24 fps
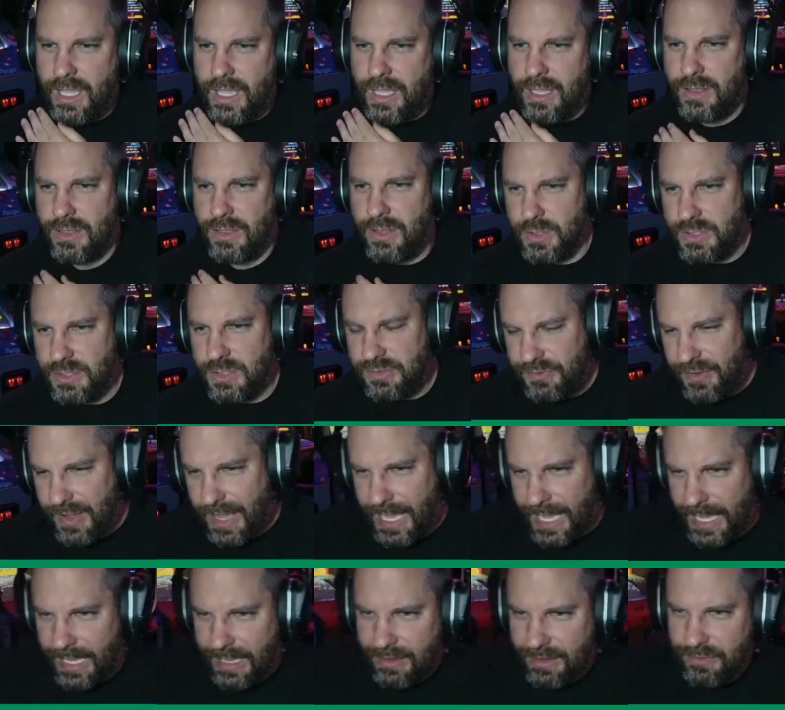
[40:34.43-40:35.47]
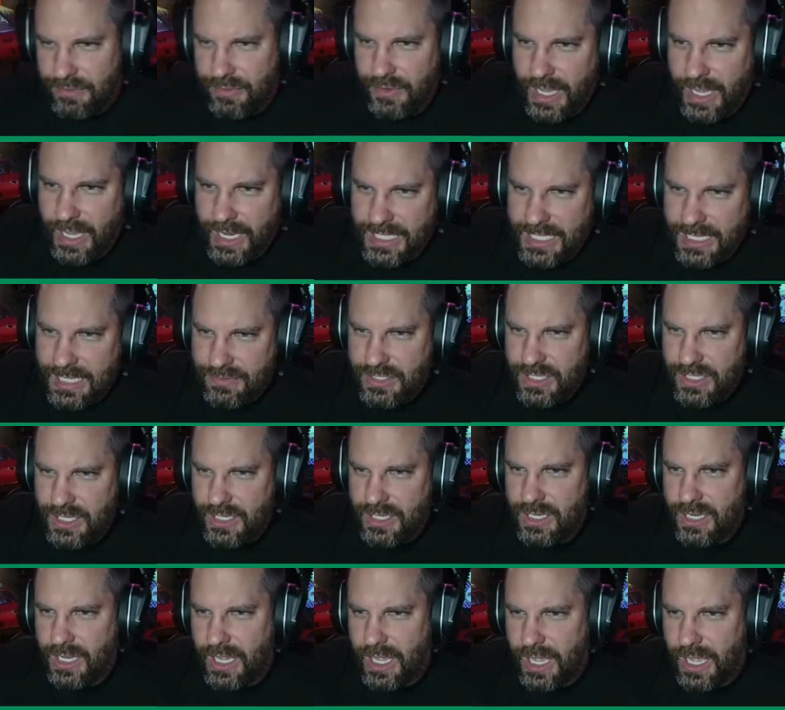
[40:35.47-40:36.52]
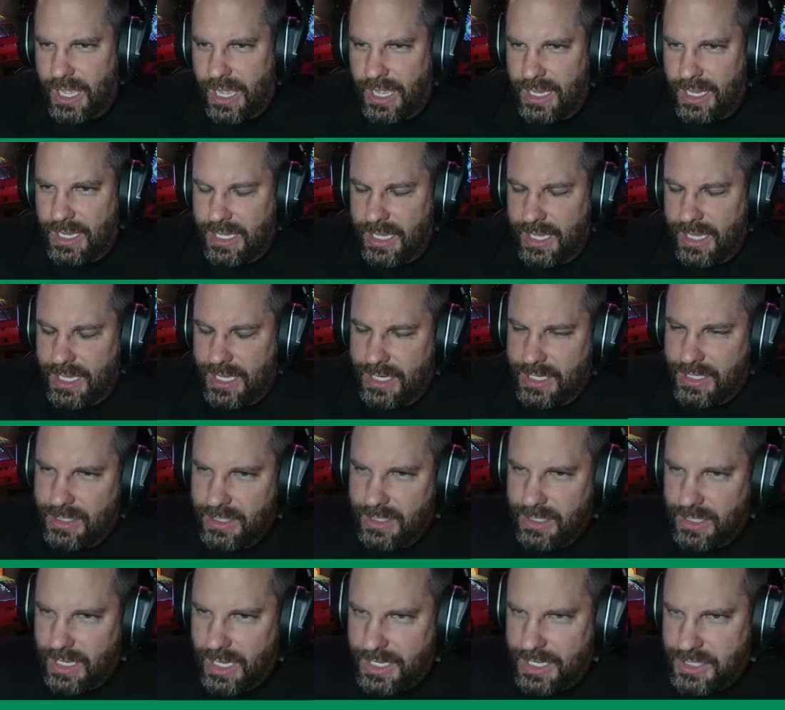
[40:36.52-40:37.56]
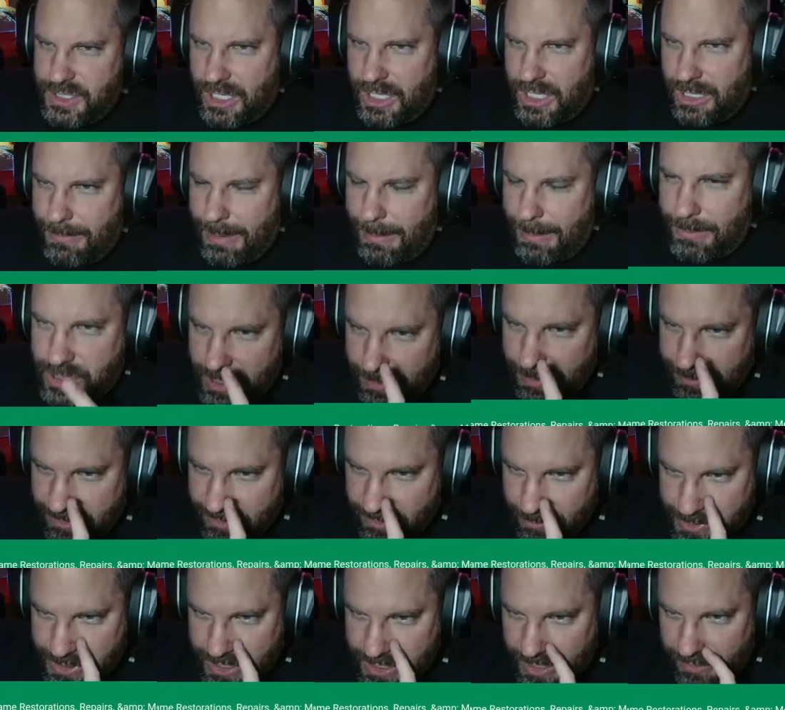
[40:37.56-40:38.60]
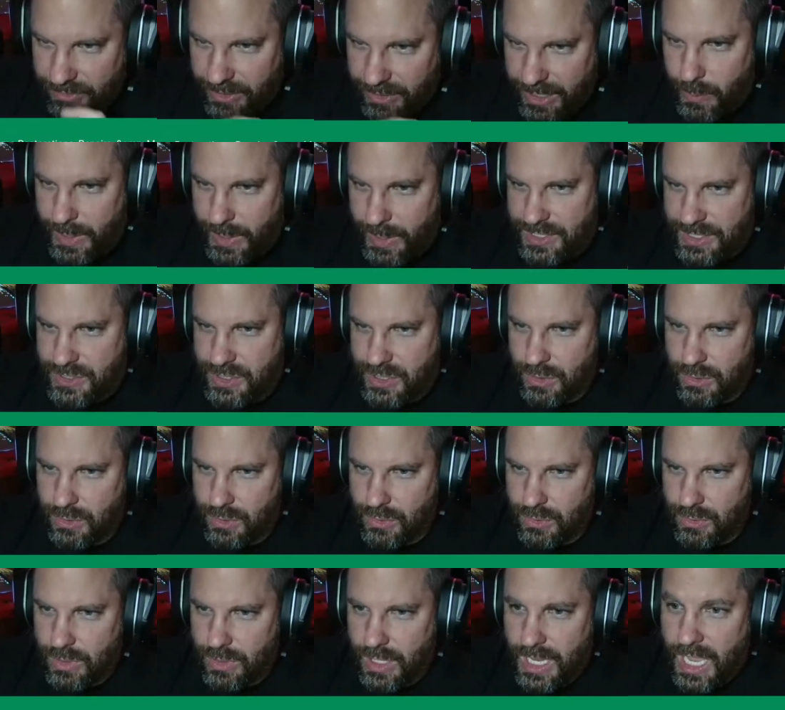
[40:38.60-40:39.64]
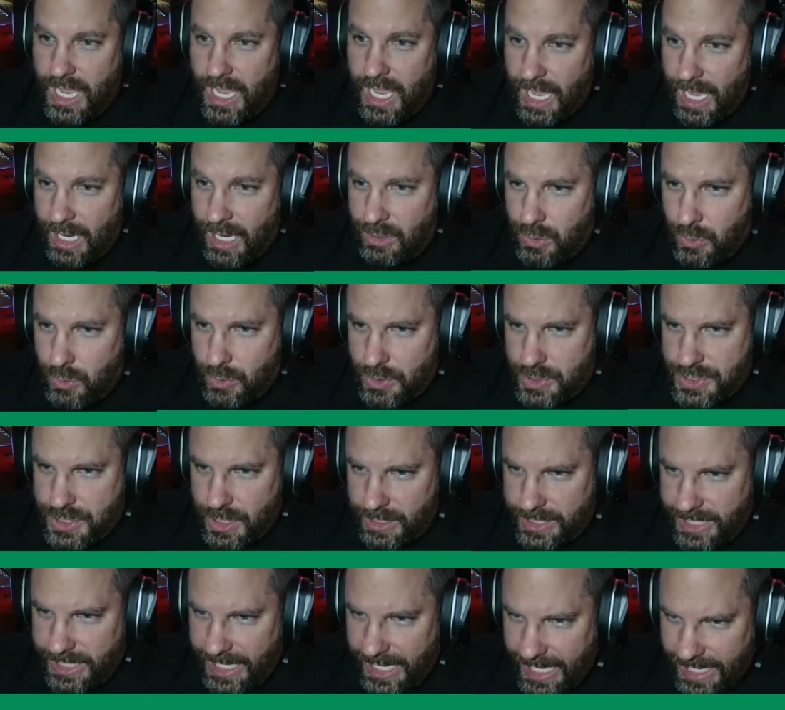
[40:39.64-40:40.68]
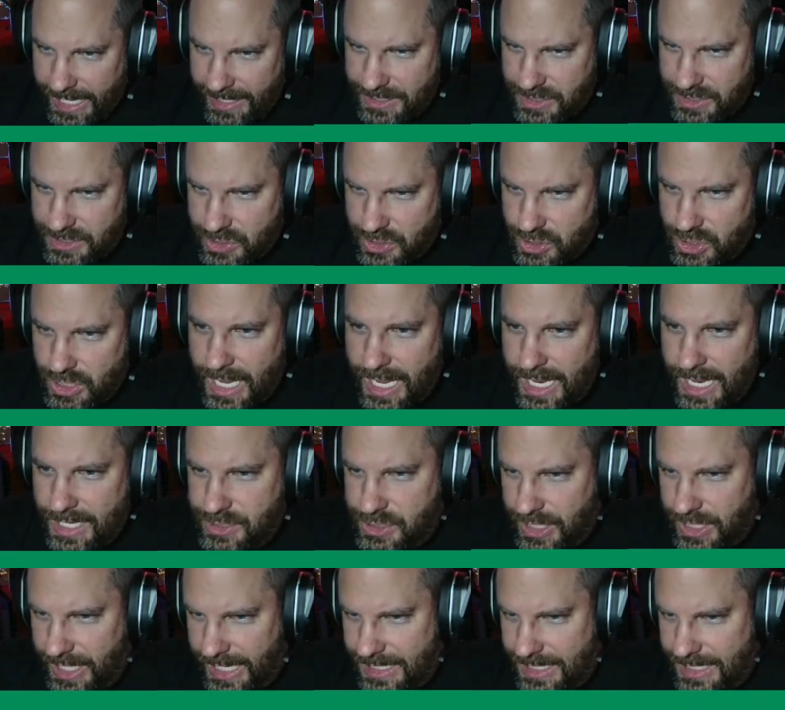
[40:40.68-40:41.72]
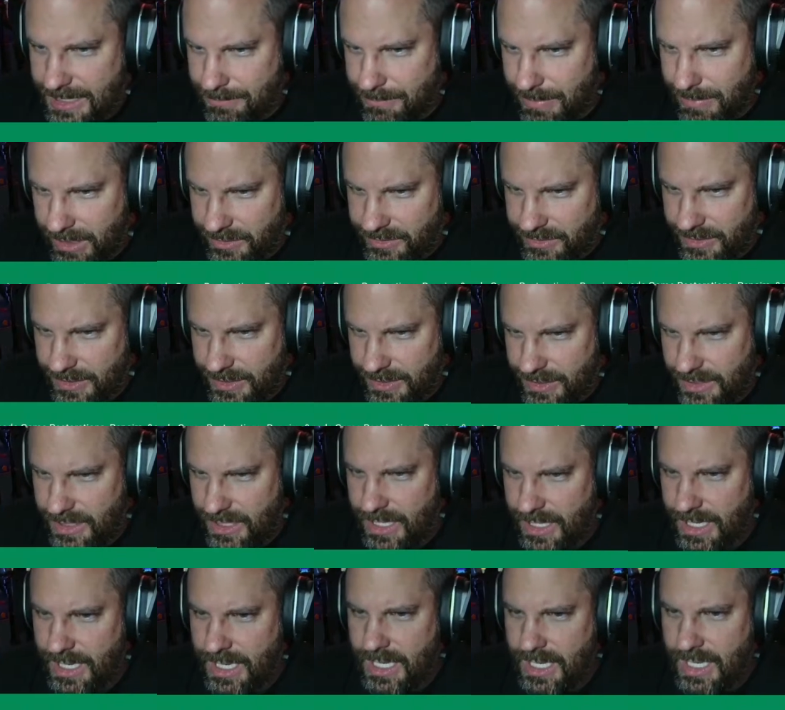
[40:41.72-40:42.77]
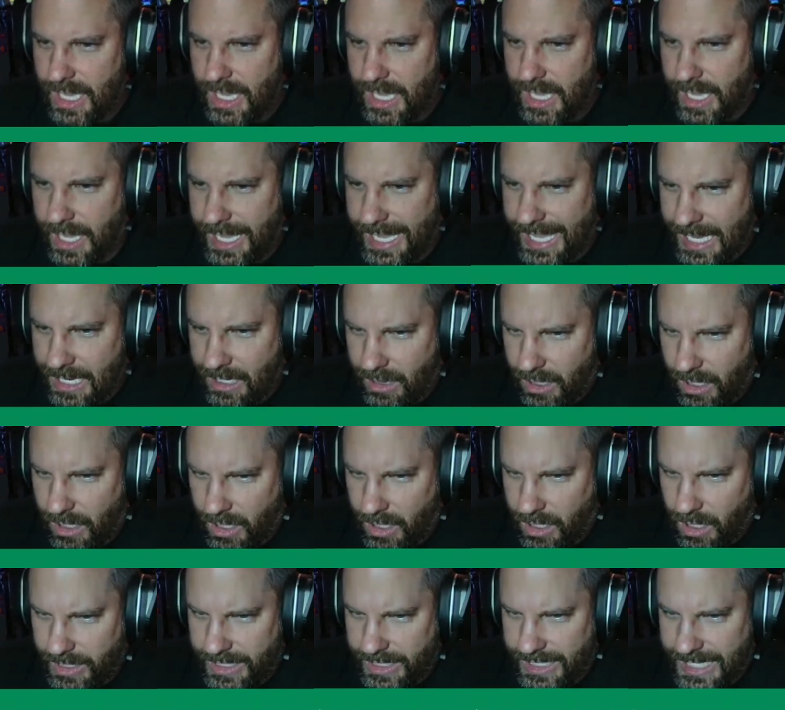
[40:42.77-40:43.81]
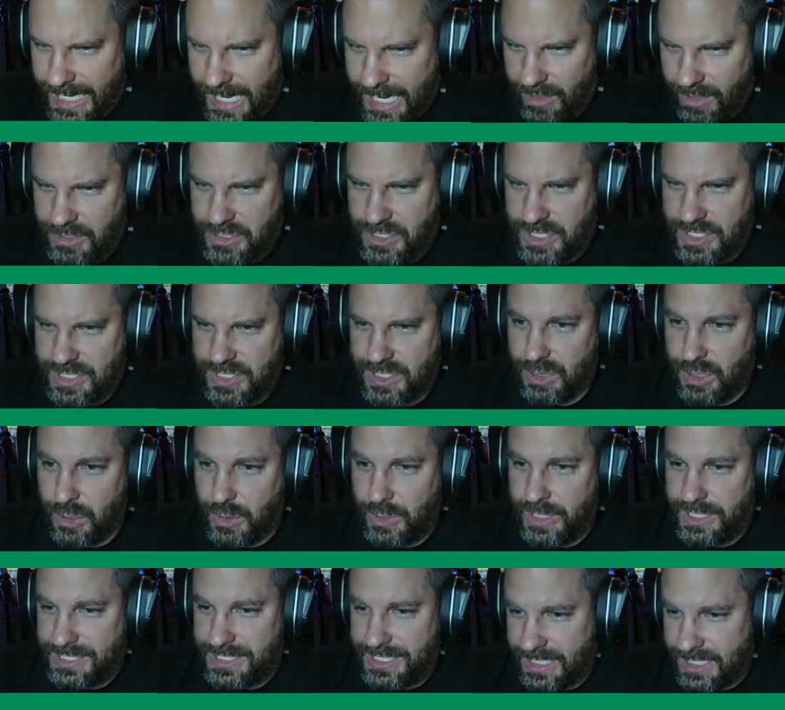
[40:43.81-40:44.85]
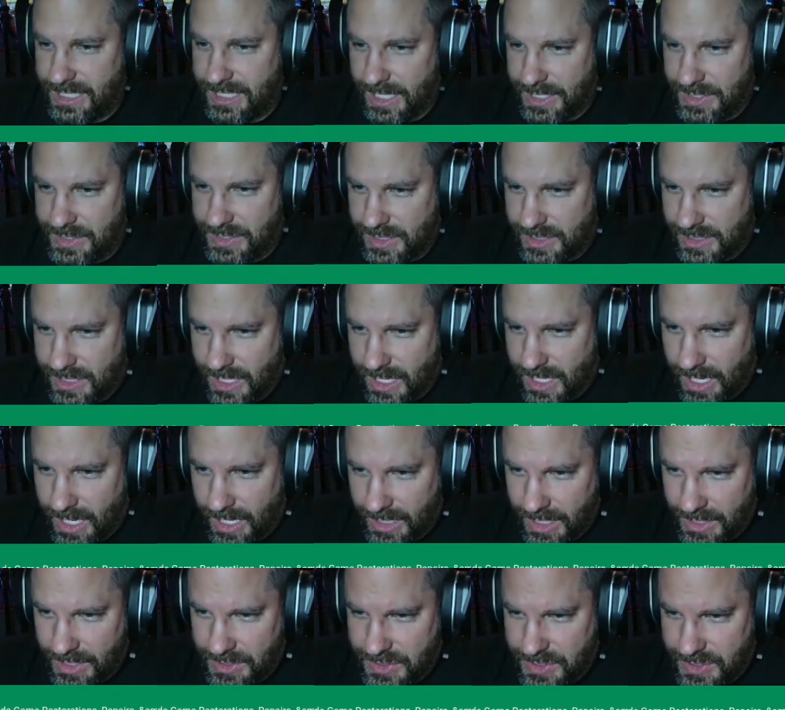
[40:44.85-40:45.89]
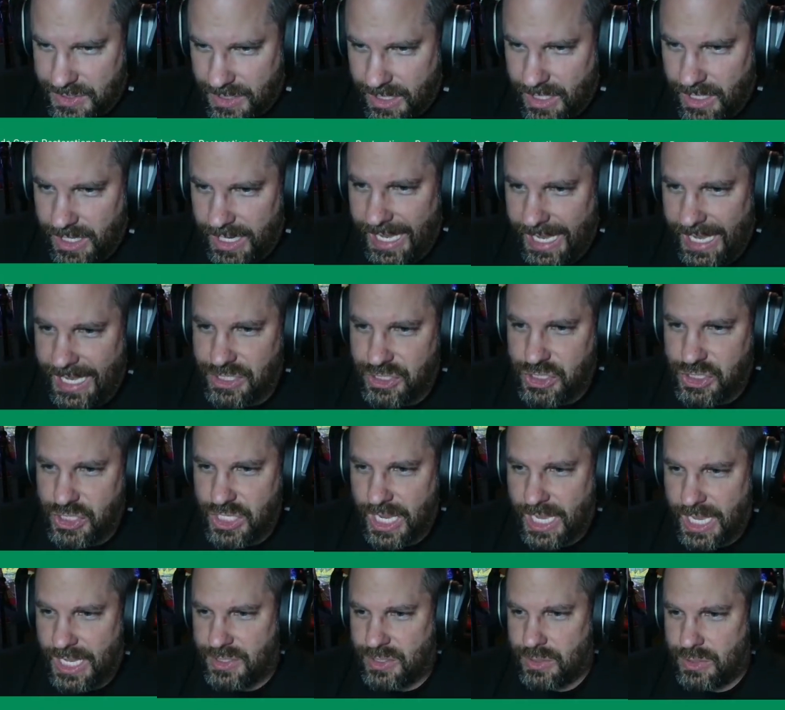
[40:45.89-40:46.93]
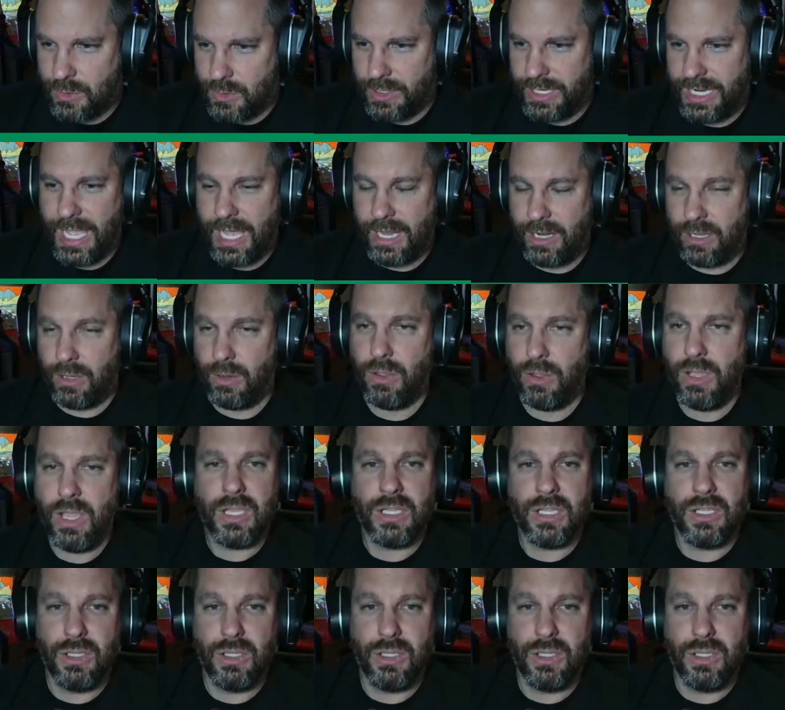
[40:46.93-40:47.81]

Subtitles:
Those 5 gifted channel memberships from Jeffrey went to Encore's Arcade. That's Josh, Andy Middleton, Analog Archaeologist, Lunatic Gunstar, and John Soriano.